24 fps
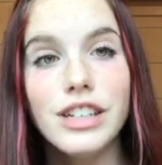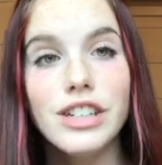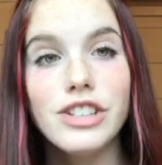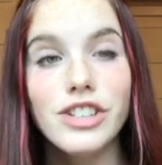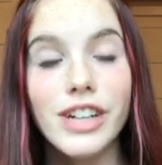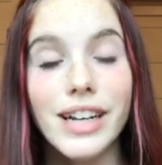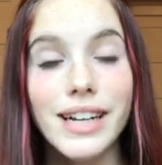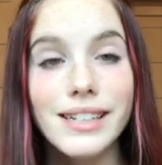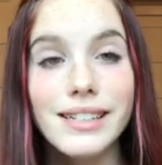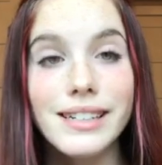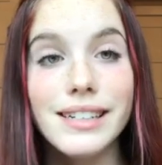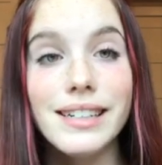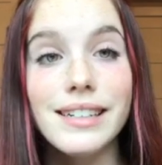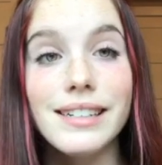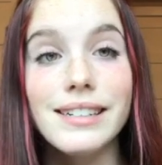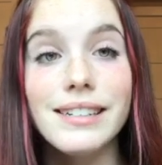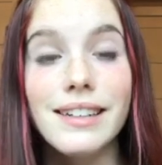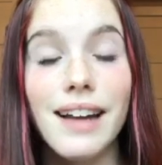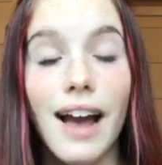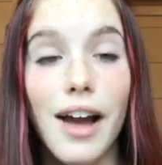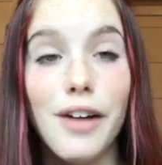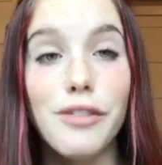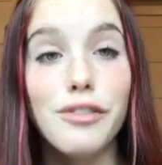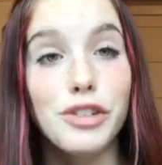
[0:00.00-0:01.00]
college 18,
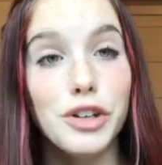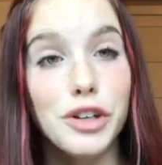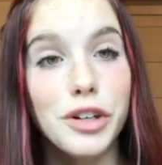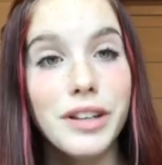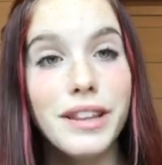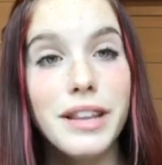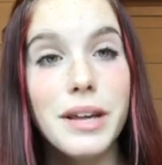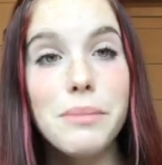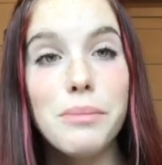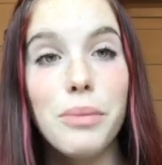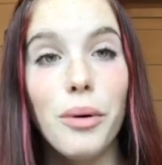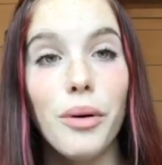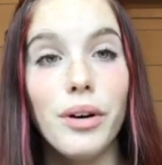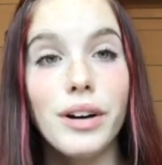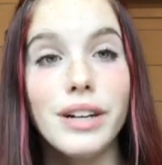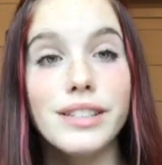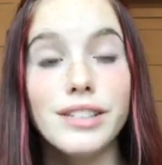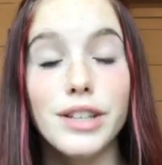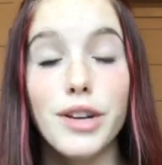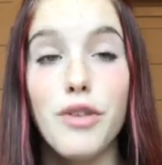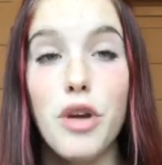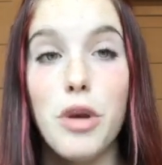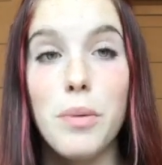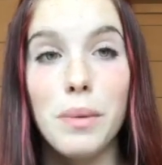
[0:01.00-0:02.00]
I've learned the importance
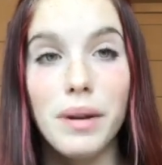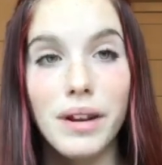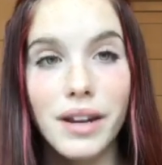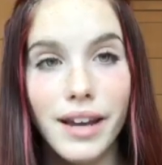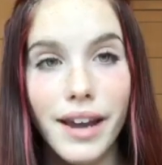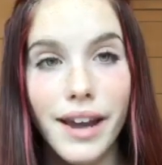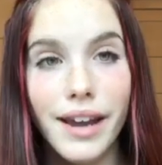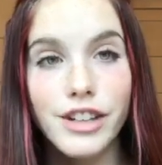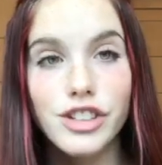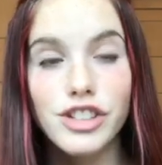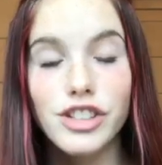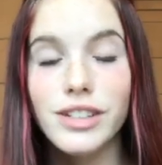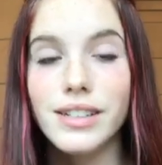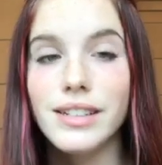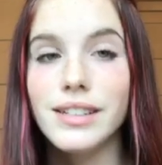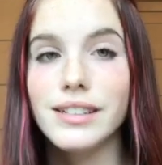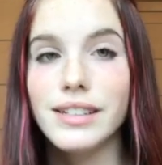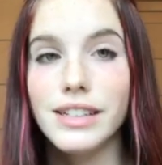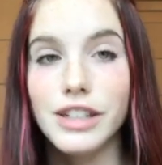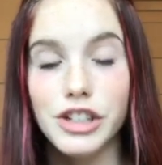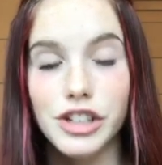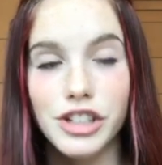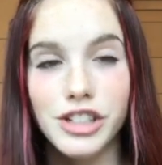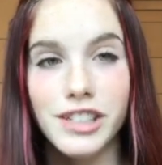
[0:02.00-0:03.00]
of communication,
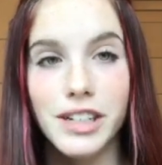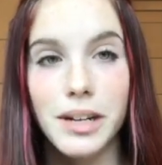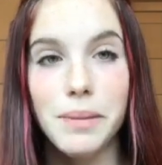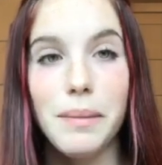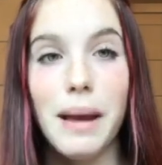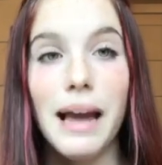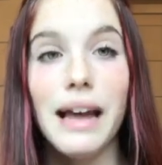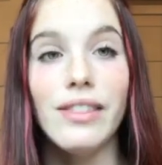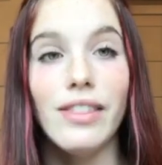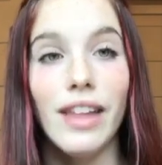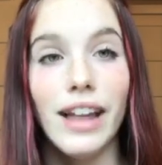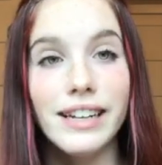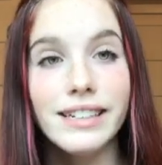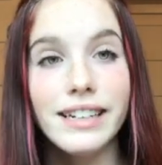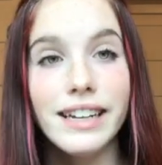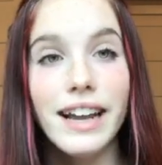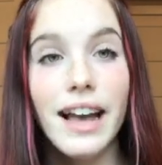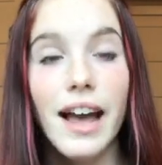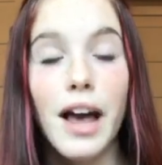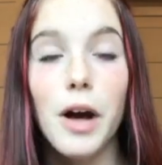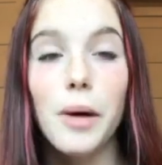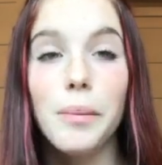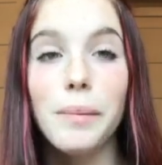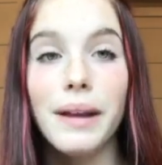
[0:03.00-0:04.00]
leadership, and lending a
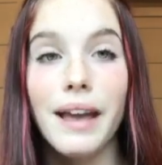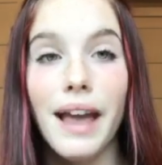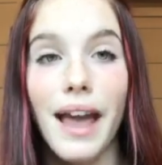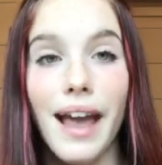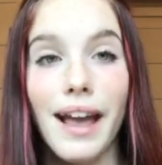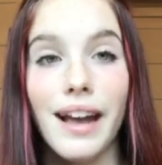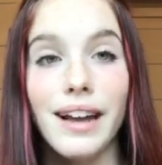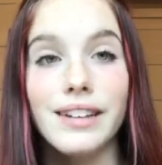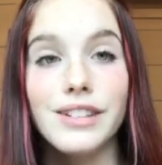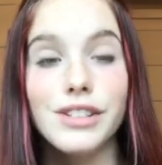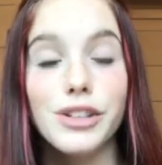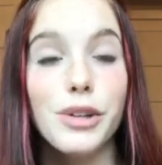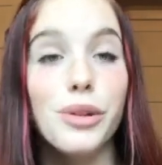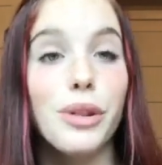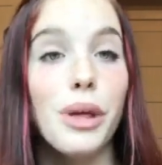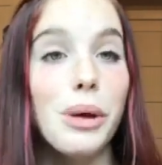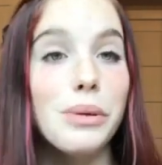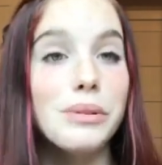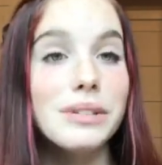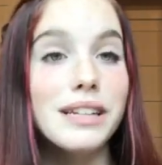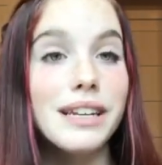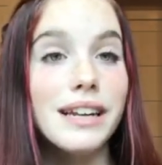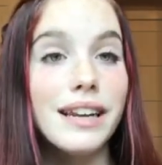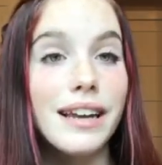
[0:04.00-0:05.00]
helping hand to
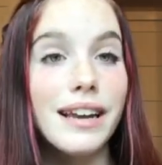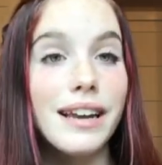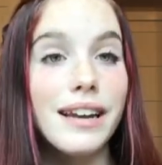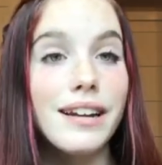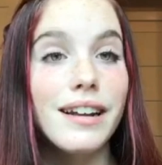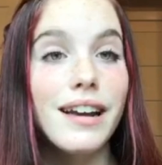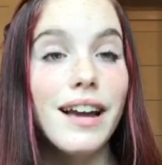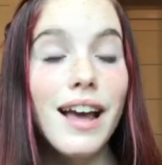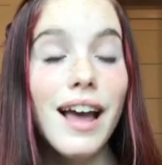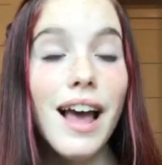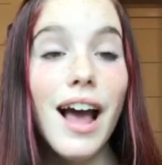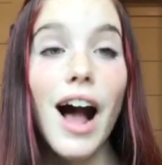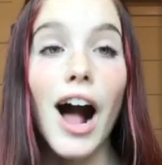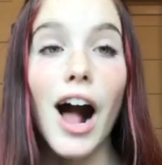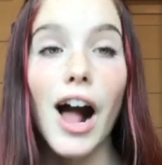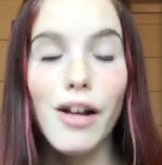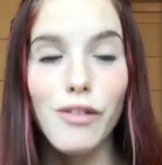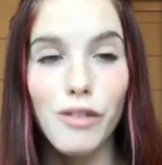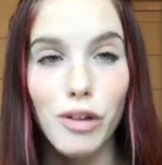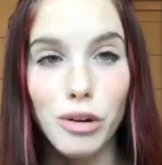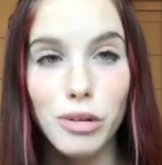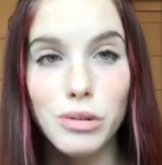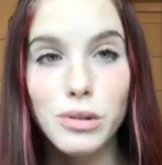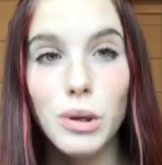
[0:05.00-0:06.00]
those in need. I've
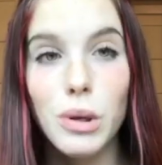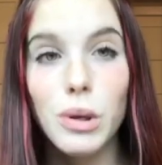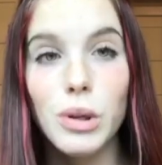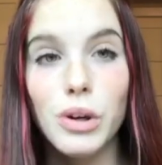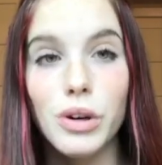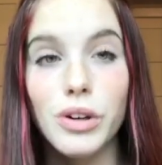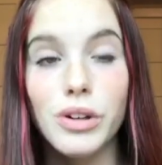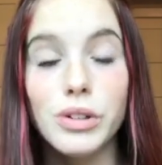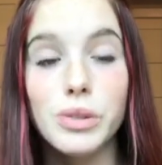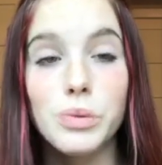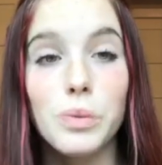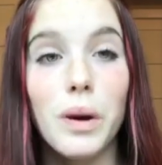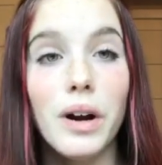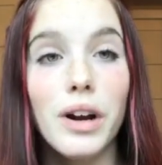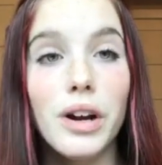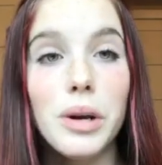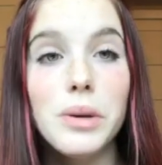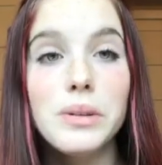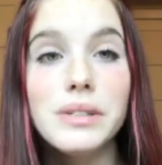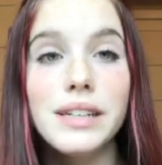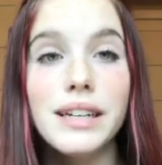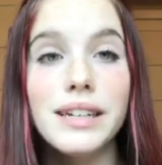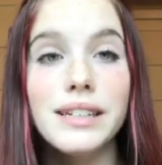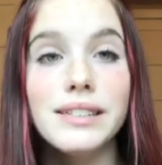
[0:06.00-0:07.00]
also learned what
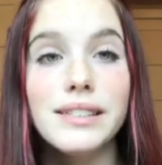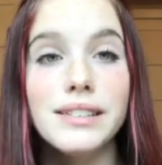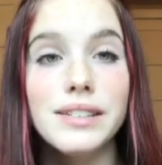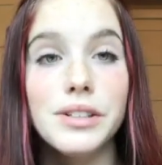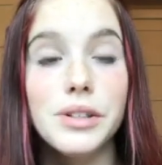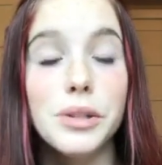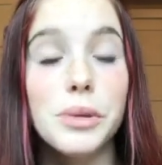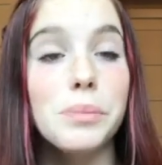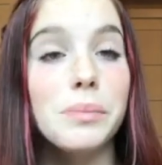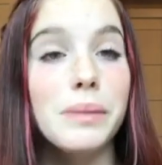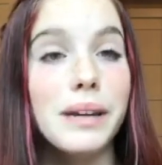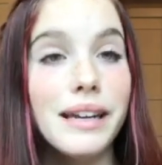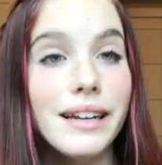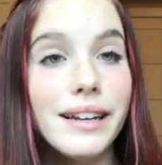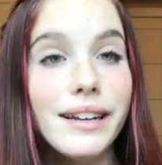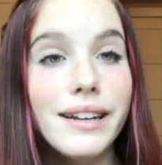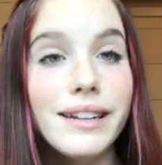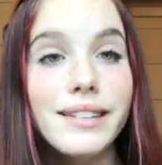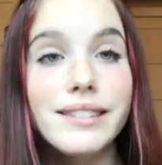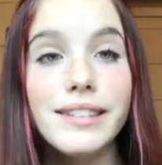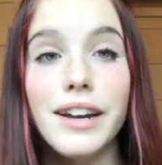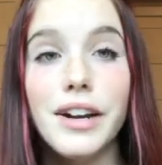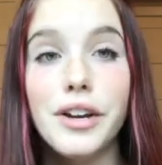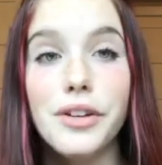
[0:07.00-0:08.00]
goes into meetings
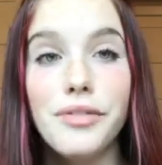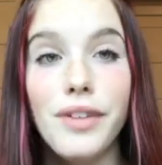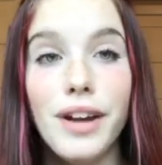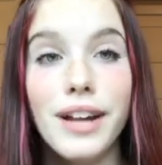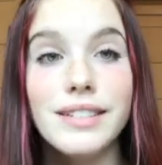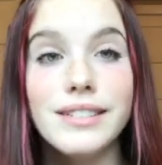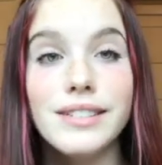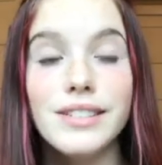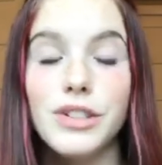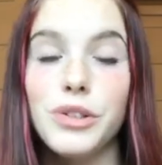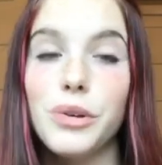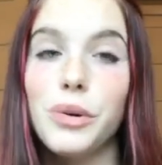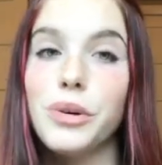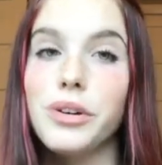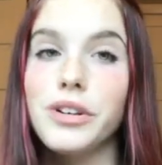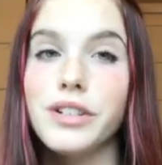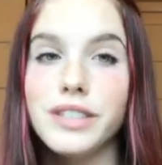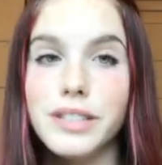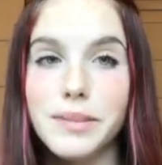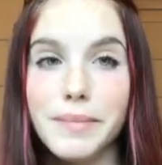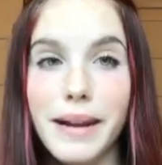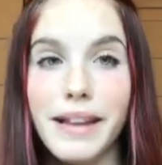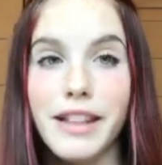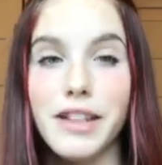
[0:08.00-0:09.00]
and events in order to
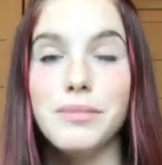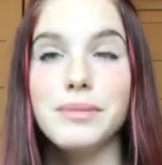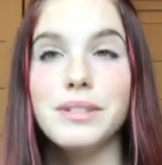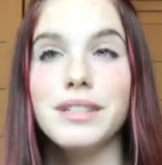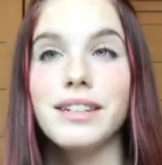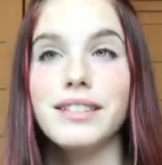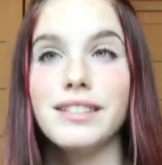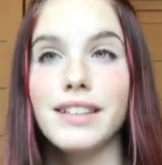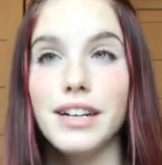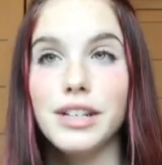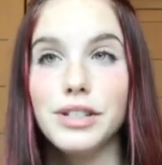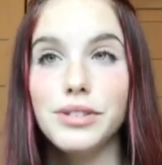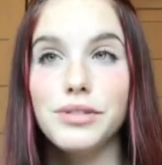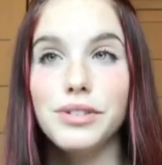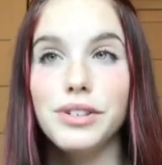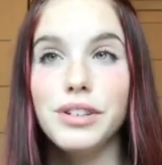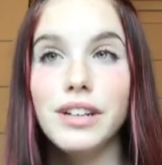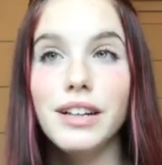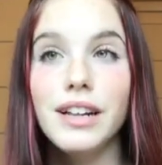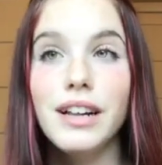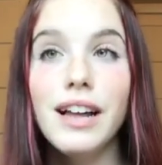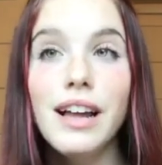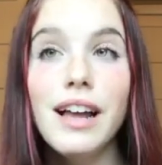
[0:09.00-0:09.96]
make them successful.